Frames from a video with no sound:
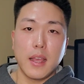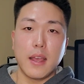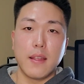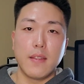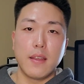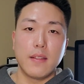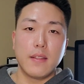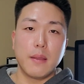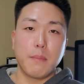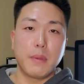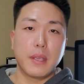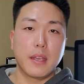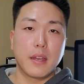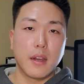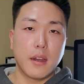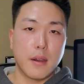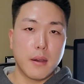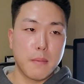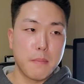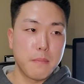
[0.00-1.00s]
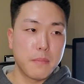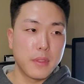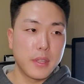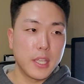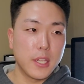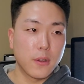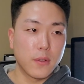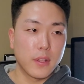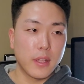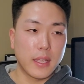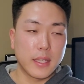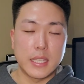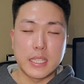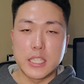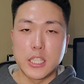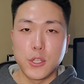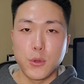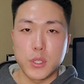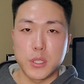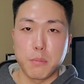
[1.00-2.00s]
And then they become, like
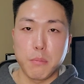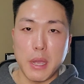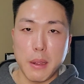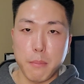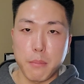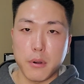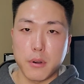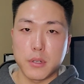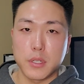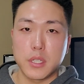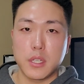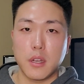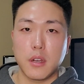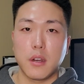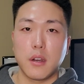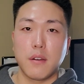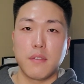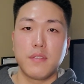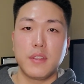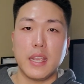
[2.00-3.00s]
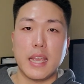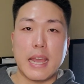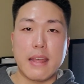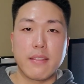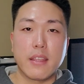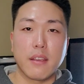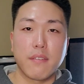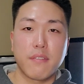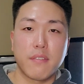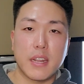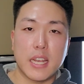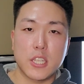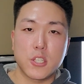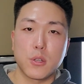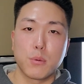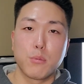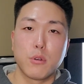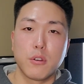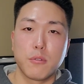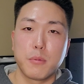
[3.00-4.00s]
these newest members of the
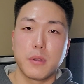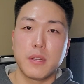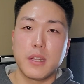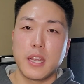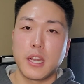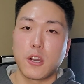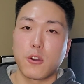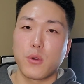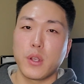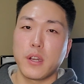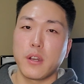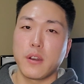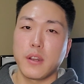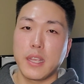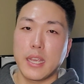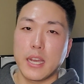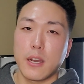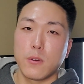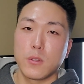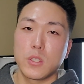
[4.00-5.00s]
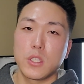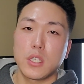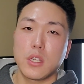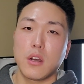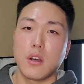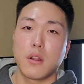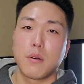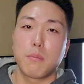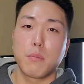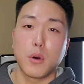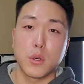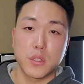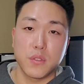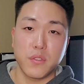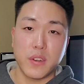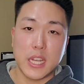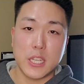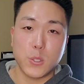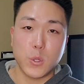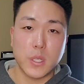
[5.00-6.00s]
anti-finasteride movement and create an account on
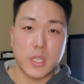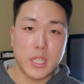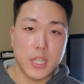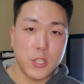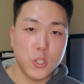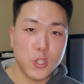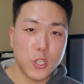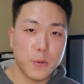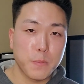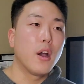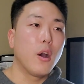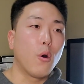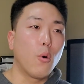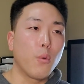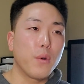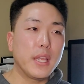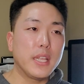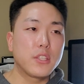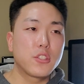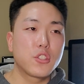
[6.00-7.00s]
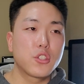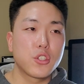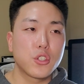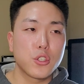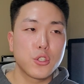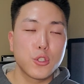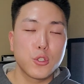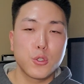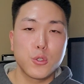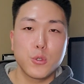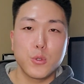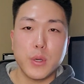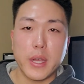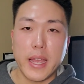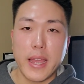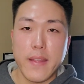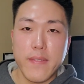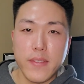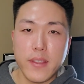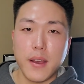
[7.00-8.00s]
post-finasteride syndrome, only
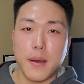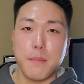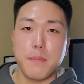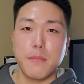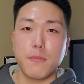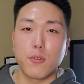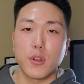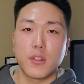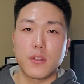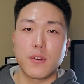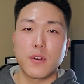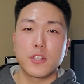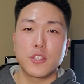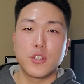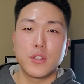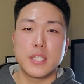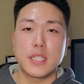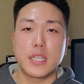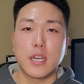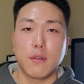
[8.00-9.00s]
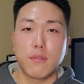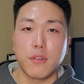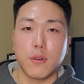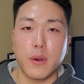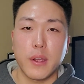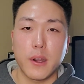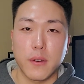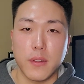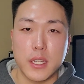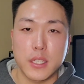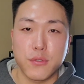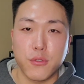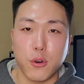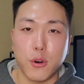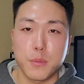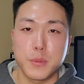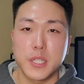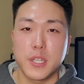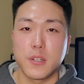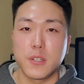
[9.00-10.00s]
to end up returning to these helpful hair loss
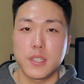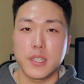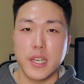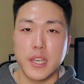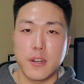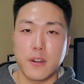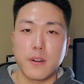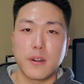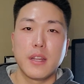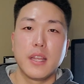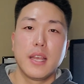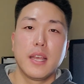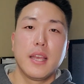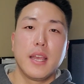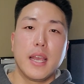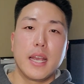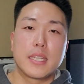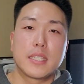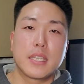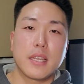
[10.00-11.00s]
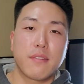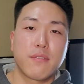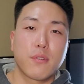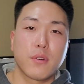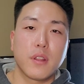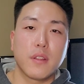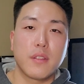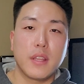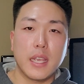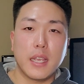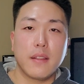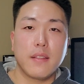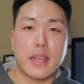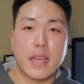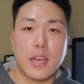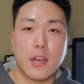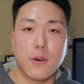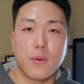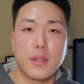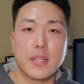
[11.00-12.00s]
forums years later. Except for the thing
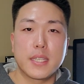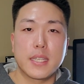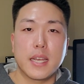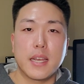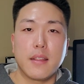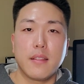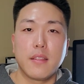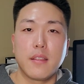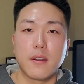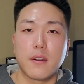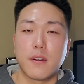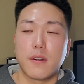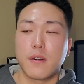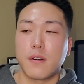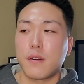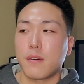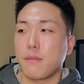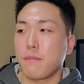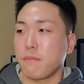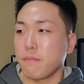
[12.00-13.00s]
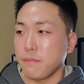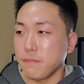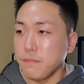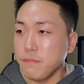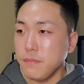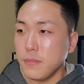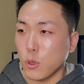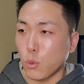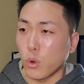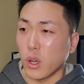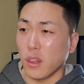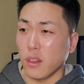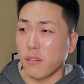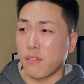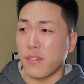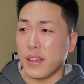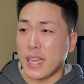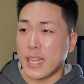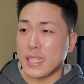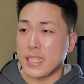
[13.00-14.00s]
now is that they're well
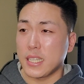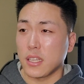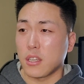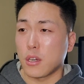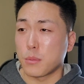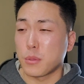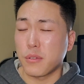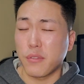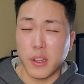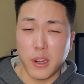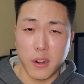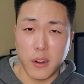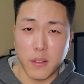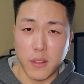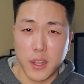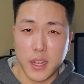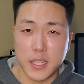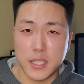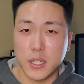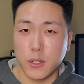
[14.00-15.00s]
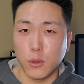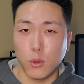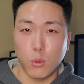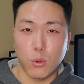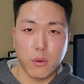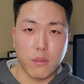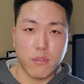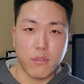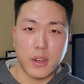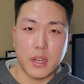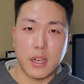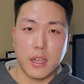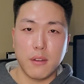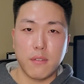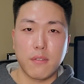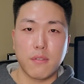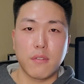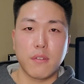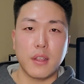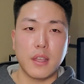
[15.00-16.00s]
advanced in terms of the hair loss in Nord
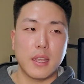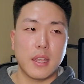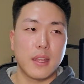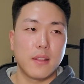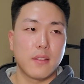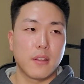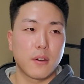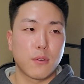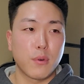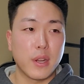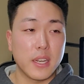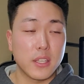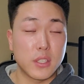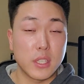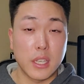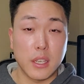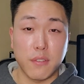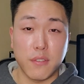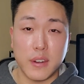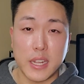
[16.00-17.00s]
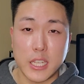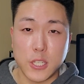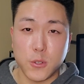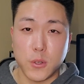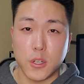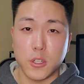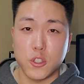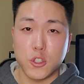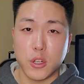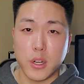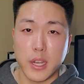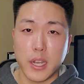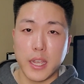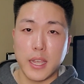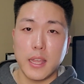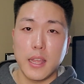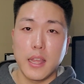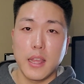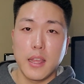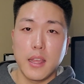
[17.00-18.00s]
5, and they're ready to give finasteride a
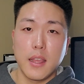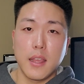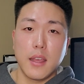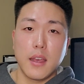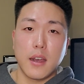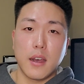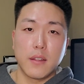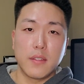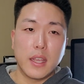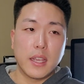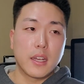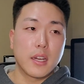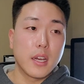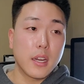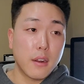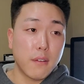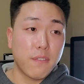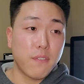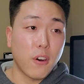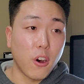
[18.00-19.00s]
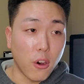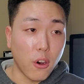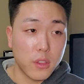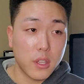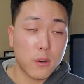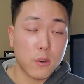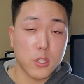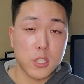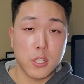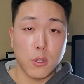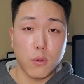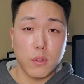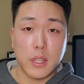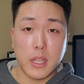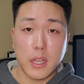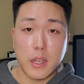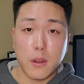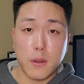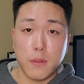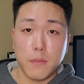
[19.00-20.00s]
try. They could have halted or
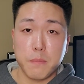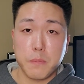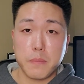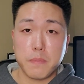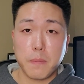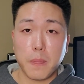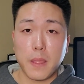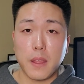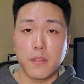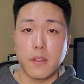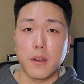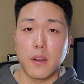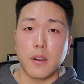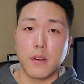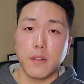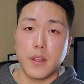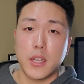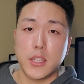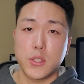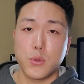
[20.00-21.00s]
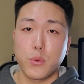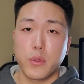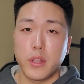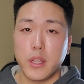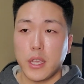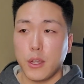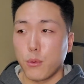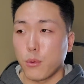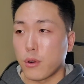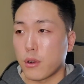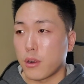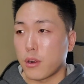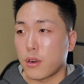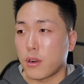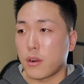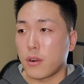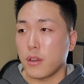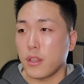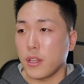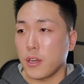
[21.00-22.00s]
slowed down their hair loss when they
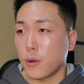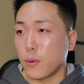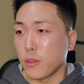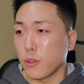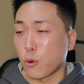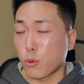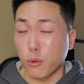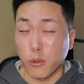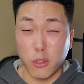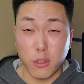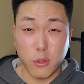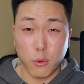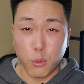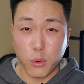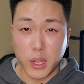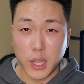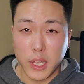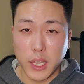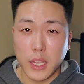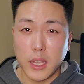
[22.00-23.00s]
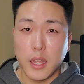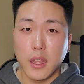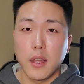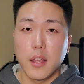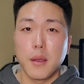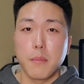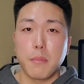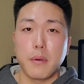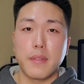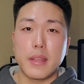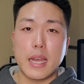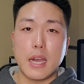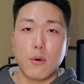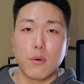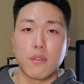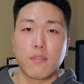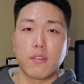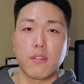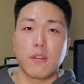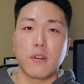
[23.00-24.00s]
were, Nord 3. But
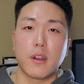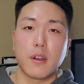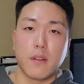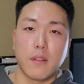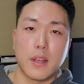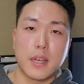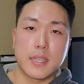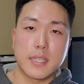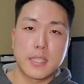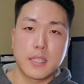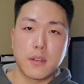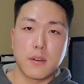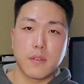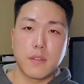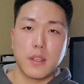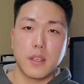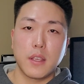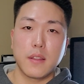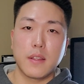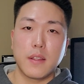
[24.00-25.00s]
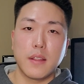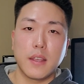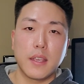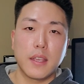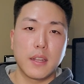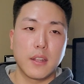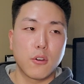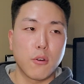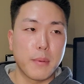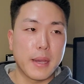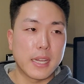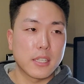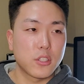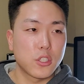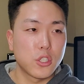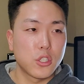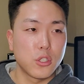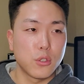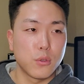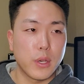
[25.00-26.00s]
now with further hair loss, they're thinking that they can go
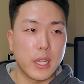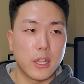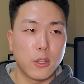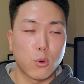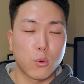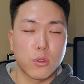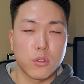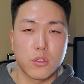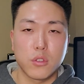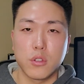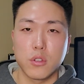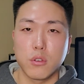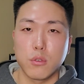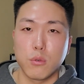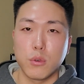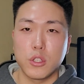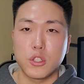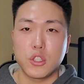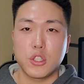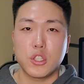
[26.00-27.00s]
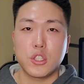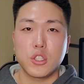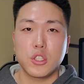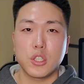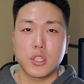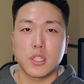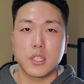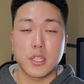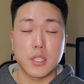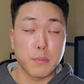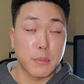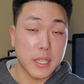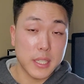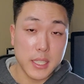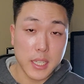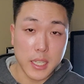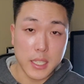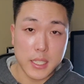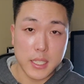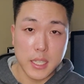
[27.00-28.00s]
back to a number two, which just doesn't make
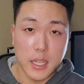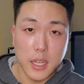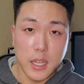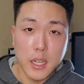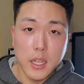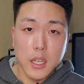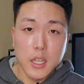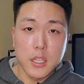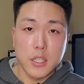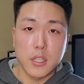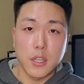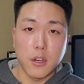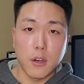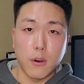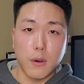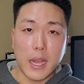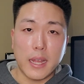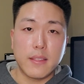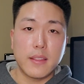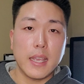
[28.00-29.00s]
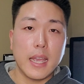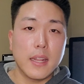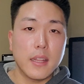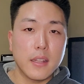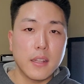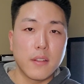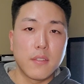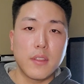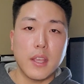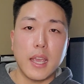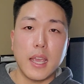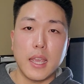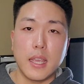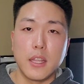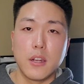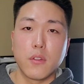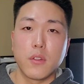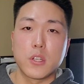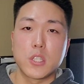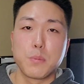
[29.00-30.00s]
sense. So at the end of the
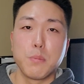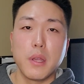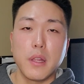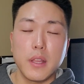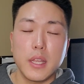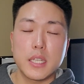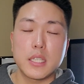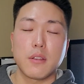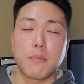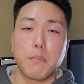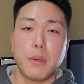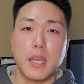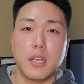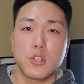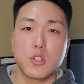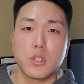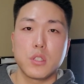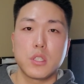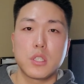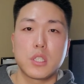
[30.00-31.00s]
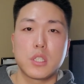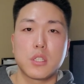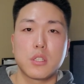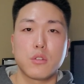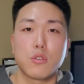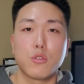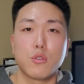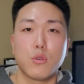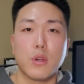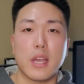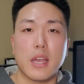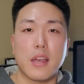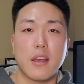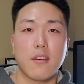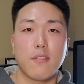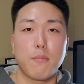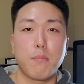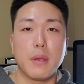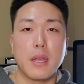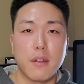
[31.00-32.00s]
day, there's millions of patients who
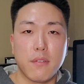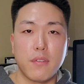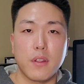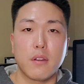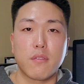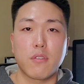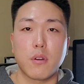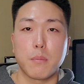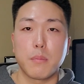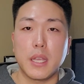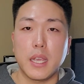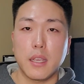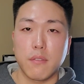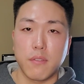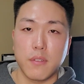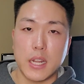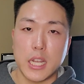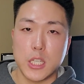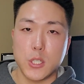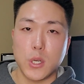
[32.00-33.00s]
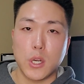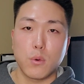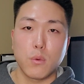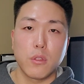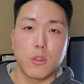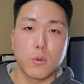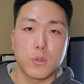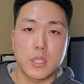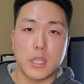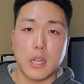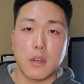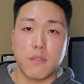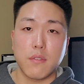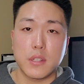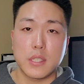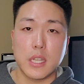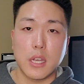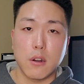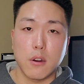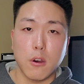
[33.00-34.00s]
have benefited from taking finasteride with no side
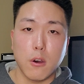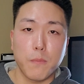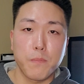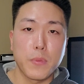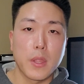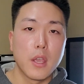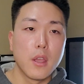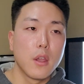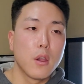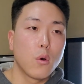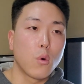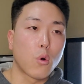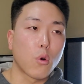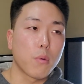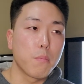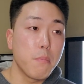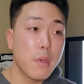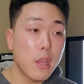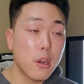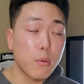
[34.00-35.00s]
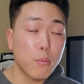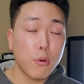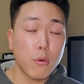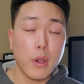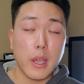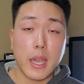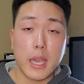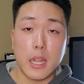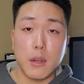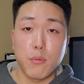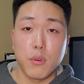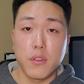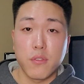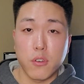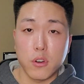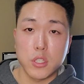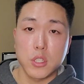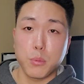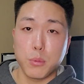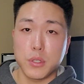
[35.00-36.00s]
effects at all, or minimal and
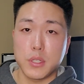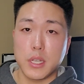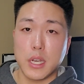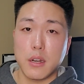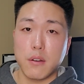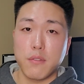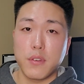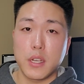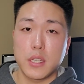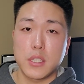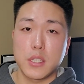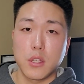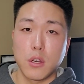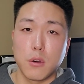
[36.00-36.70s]
reversible side effects.